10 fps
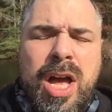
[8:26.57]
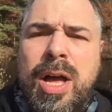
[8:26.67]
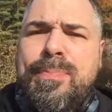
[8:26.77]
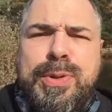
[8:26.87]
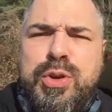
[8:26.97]

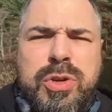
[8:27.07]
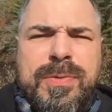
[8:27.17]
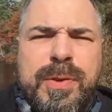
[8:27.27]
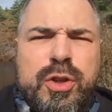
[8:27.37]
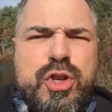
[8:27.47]
A
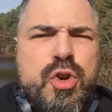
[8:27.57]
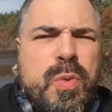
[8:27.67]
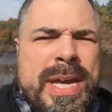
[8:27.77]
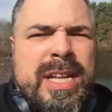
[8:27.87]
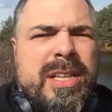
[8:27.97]
beautiful
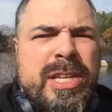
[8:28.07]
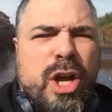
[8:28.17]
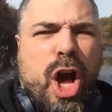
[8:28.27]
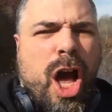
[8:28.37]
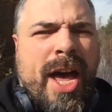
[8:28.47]
New England
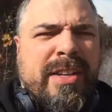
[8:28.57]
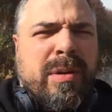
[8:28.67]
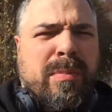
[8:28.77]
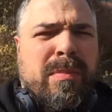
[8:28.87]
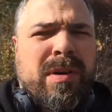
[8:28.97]

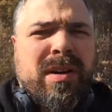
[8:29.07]
autumn.